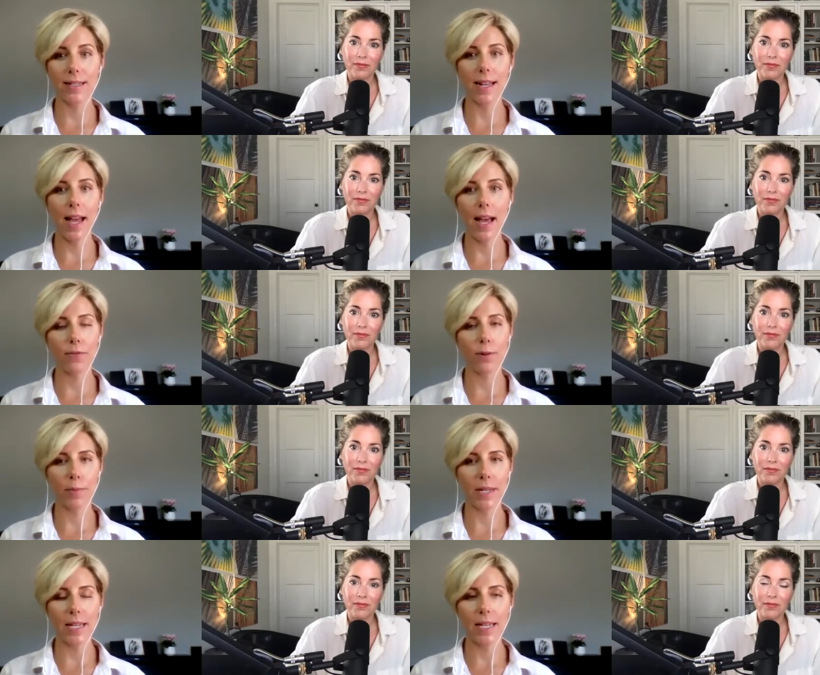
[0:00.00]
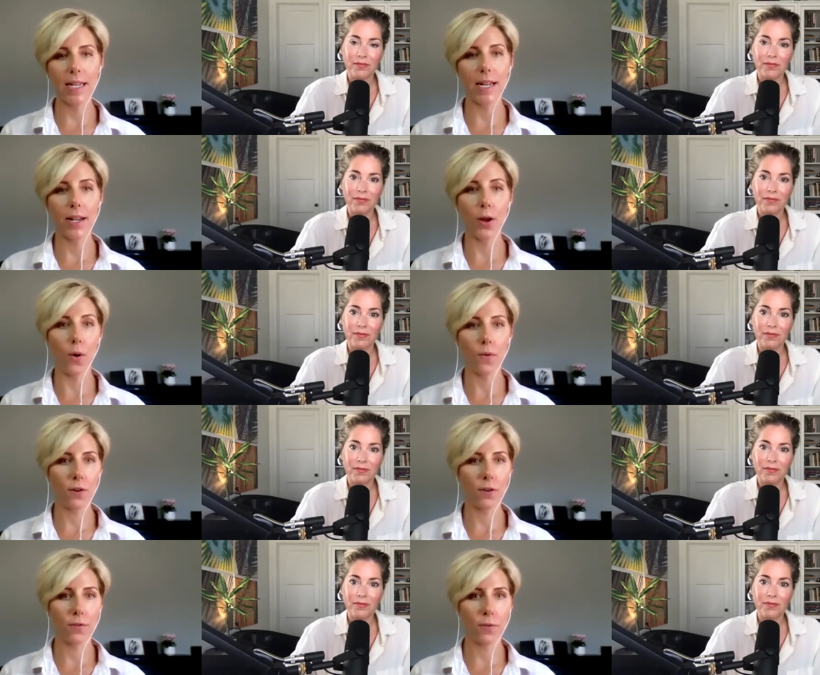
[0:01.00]
Speaker 1: that haven't been heated
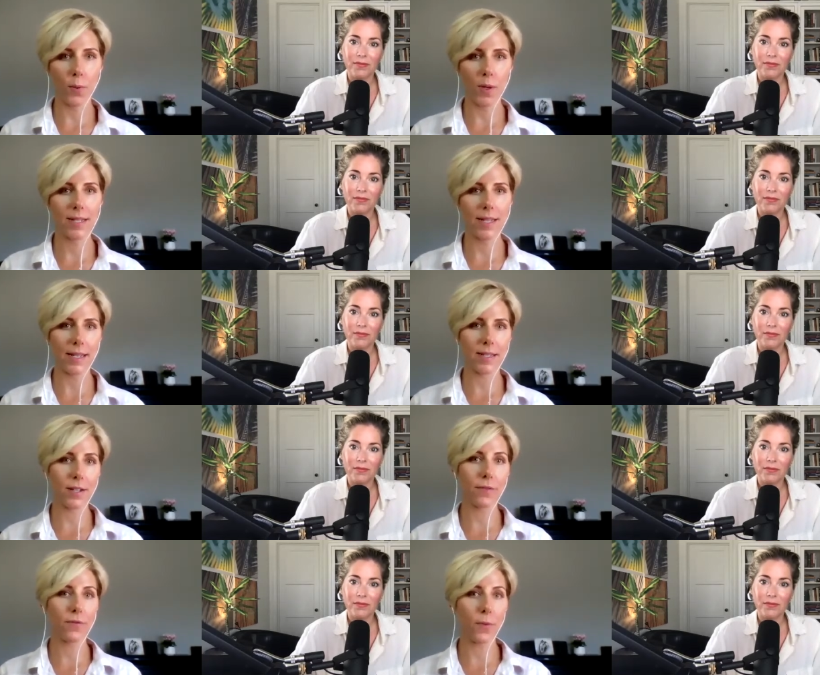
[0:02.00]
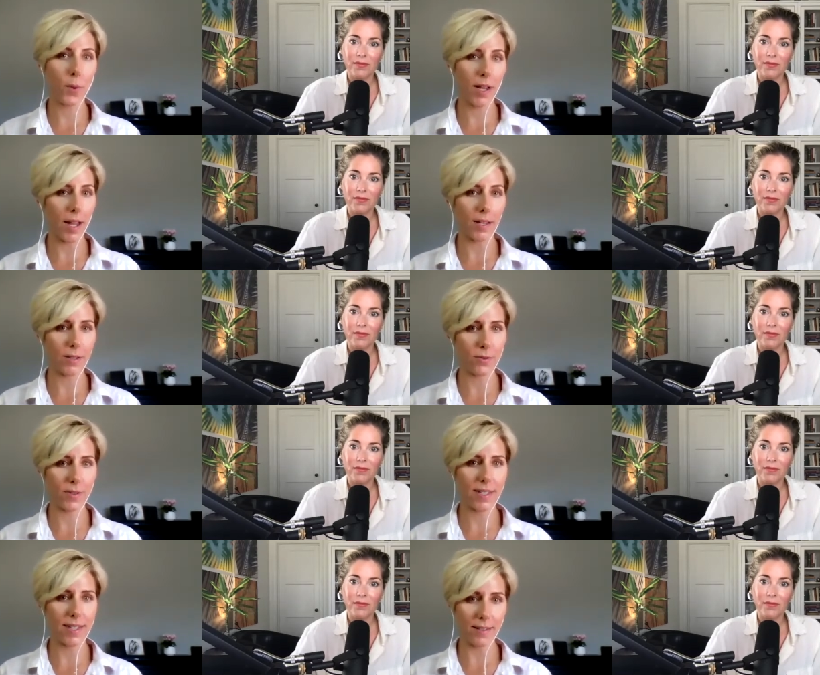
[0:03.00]
over 46 to 48
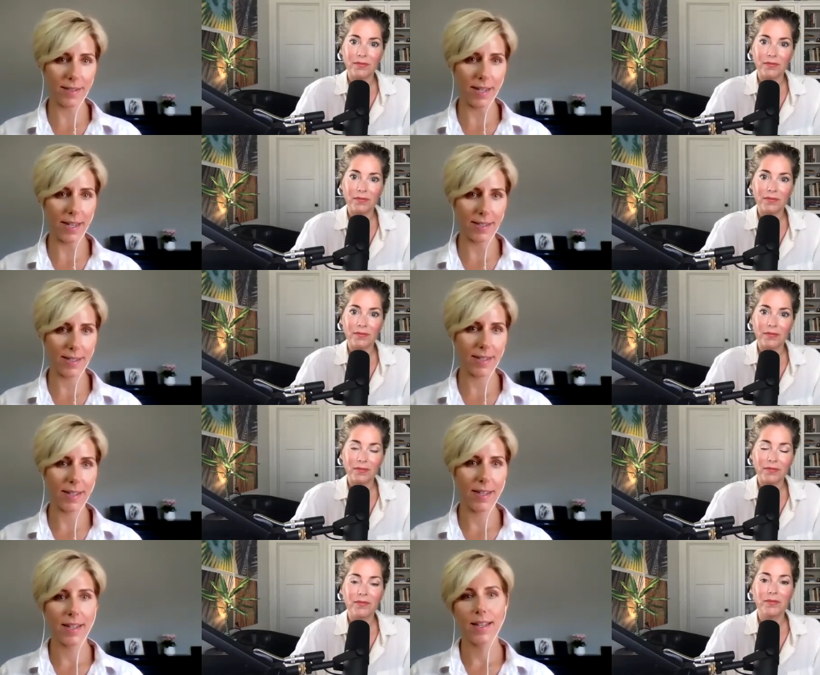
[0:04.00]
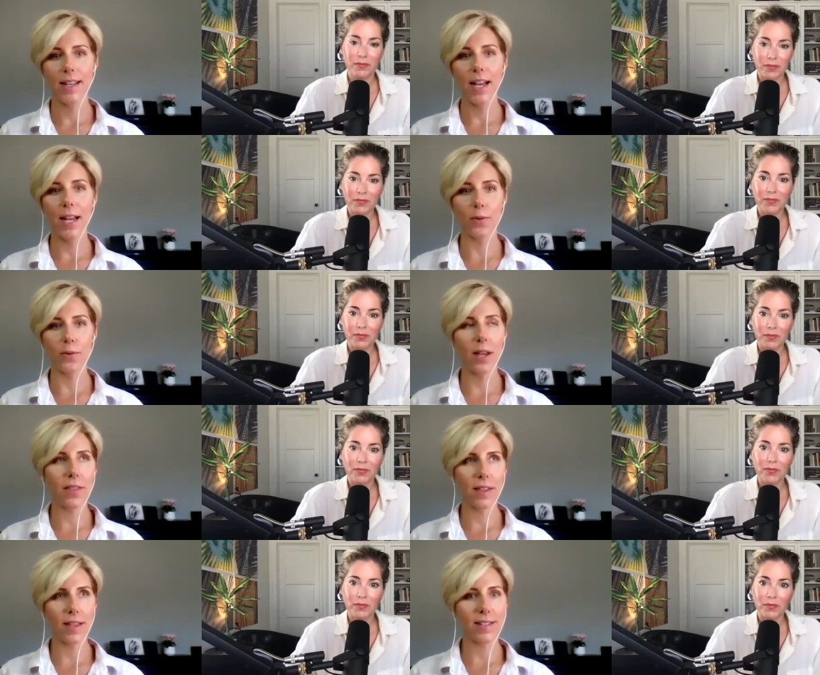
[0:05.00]
degrees Celsius. I don't know, I
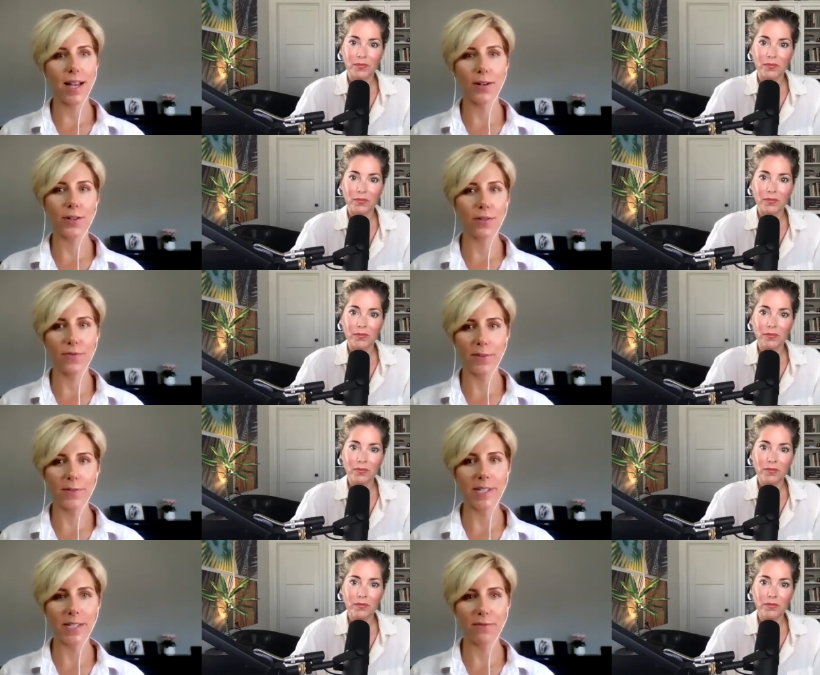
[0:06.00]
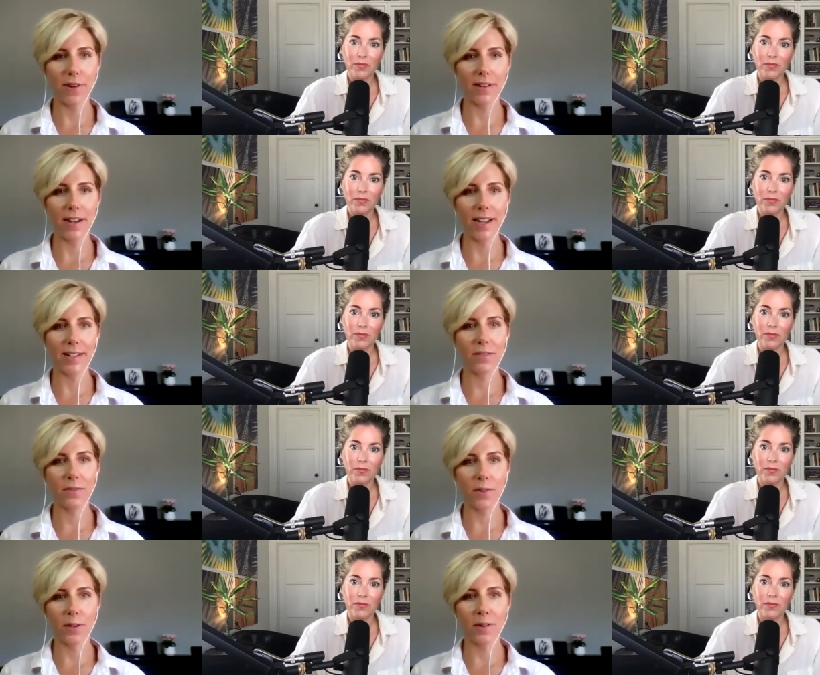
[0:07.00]
think that's 115 Fahrenheit
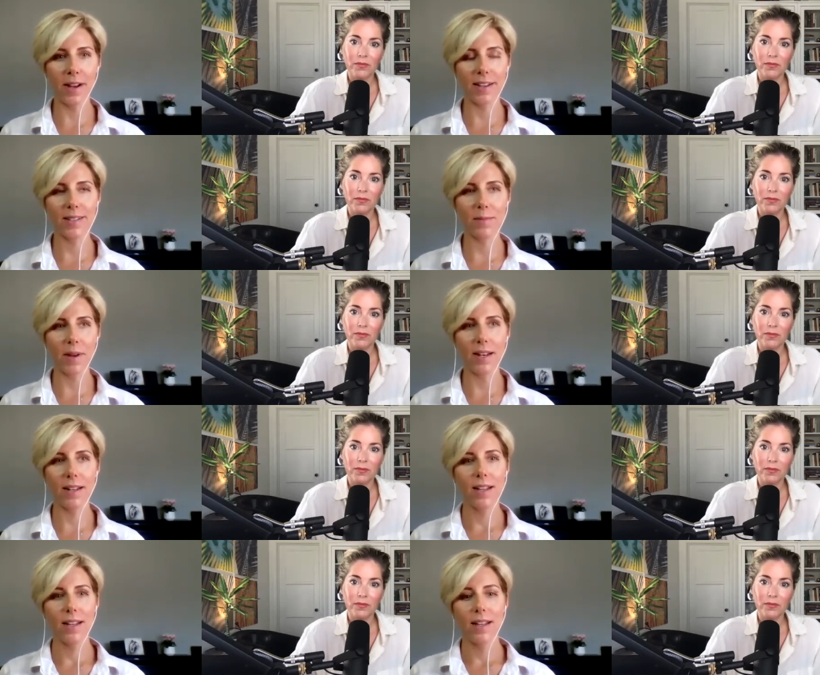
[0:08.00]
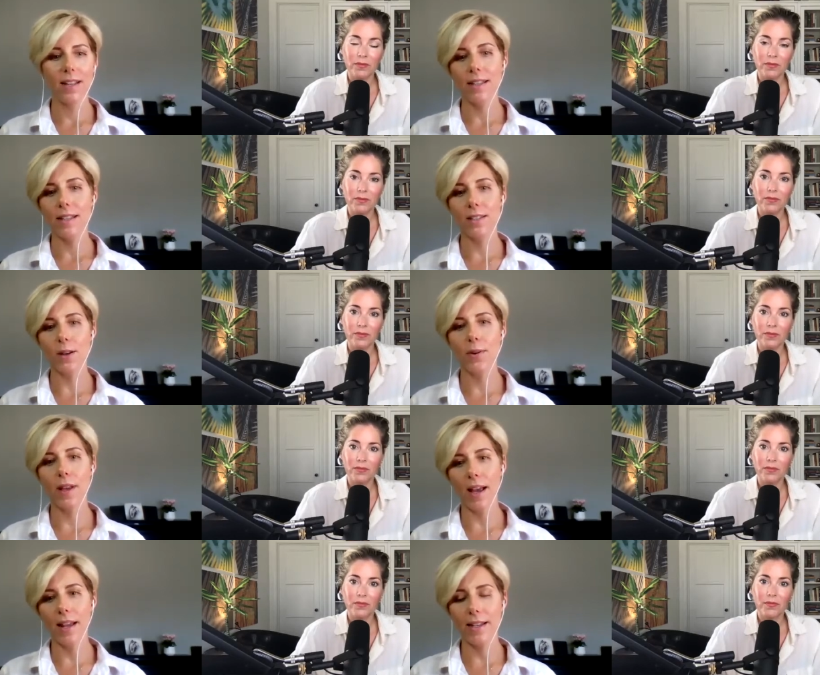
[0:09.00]
for you guys, but so
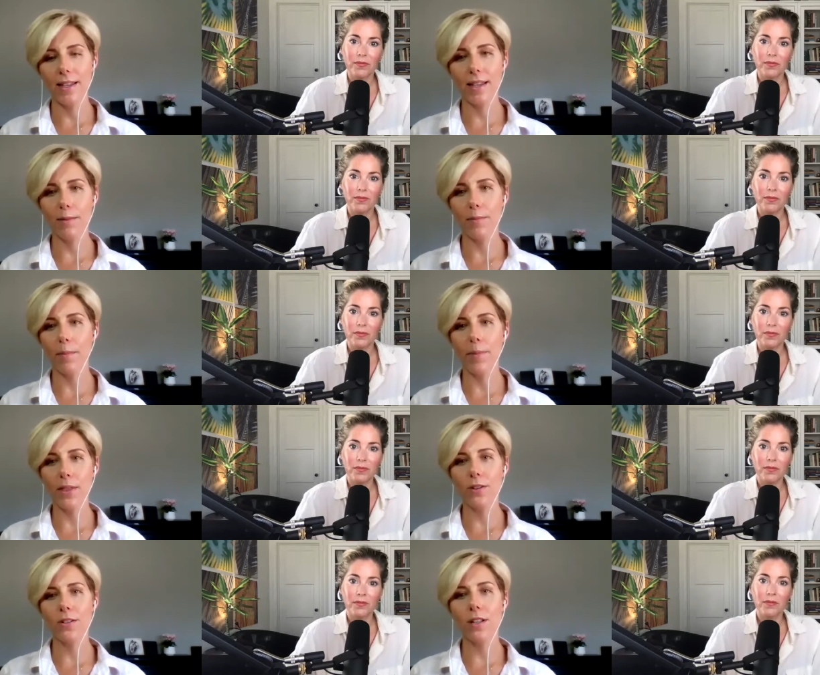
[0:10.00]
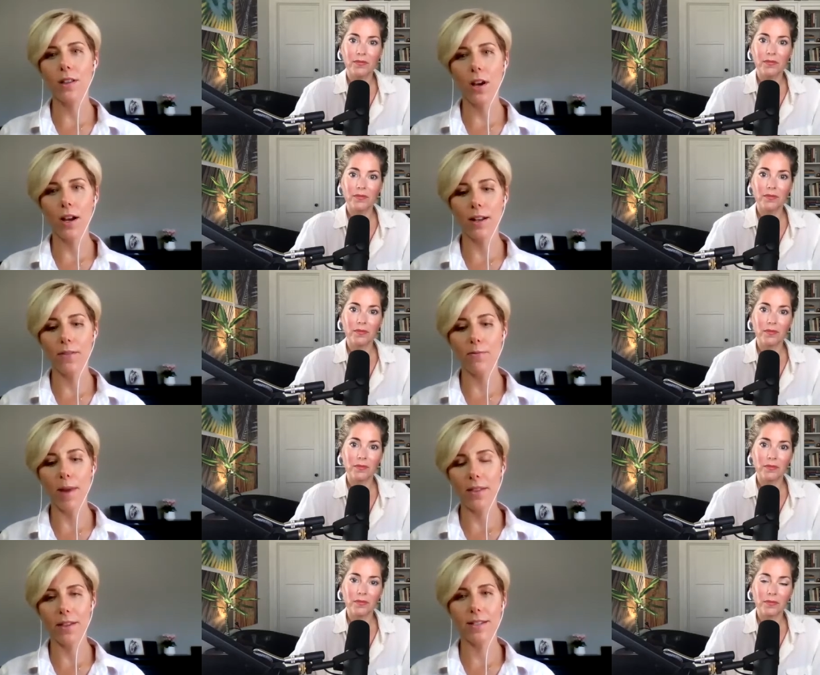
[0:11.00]
yeah, anything, but there's a lot of
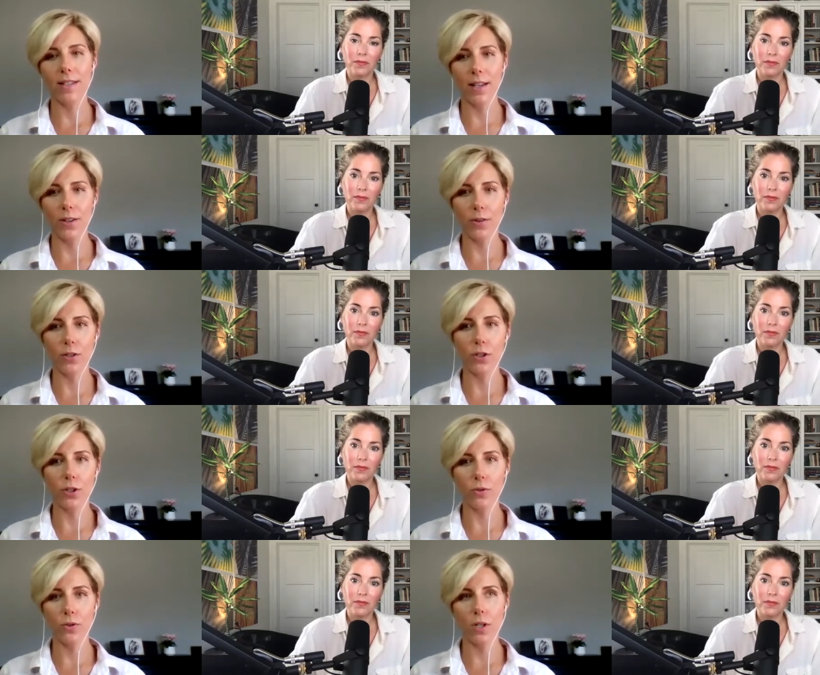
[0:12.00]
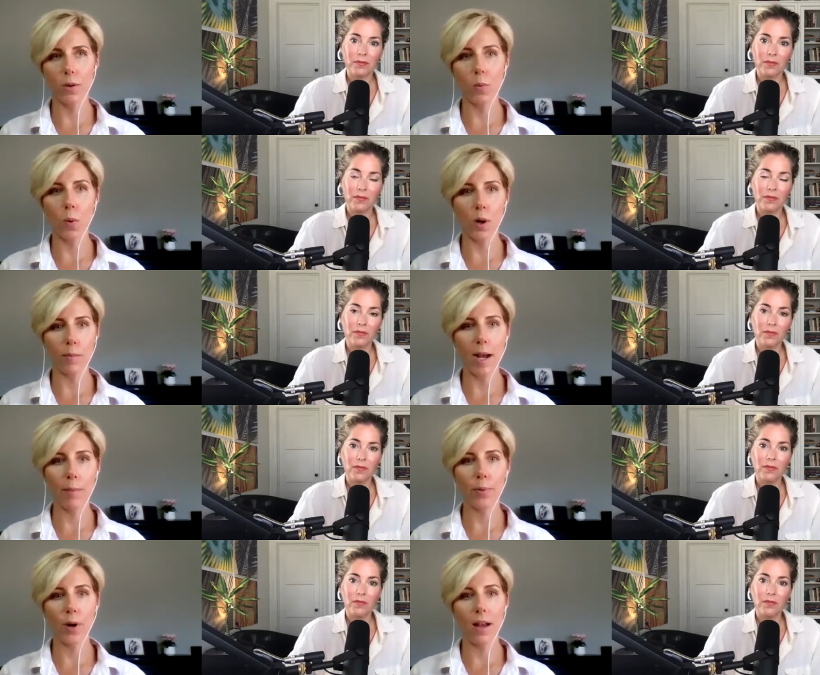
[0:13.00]
methods that you can do to warm
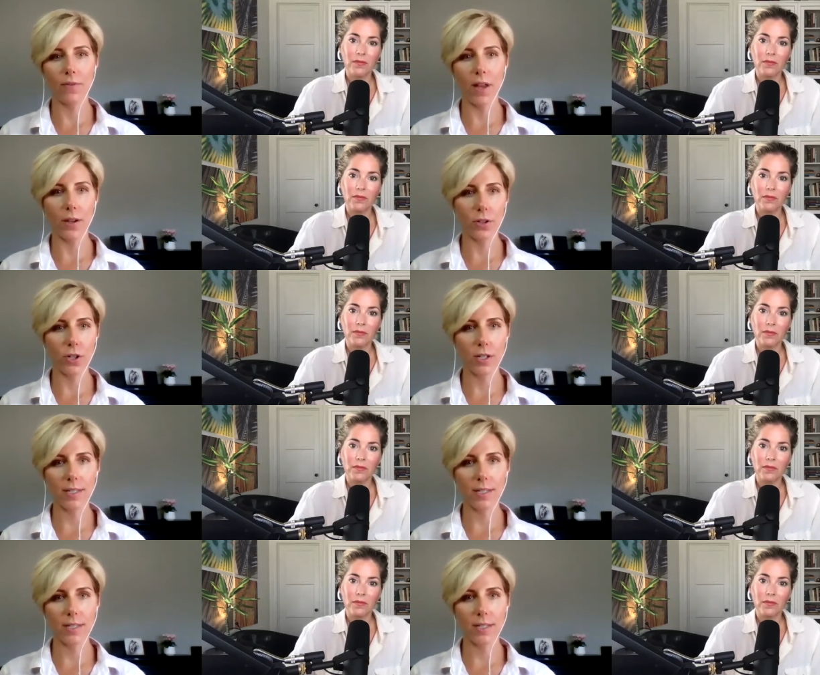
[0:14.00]
up or have that cooked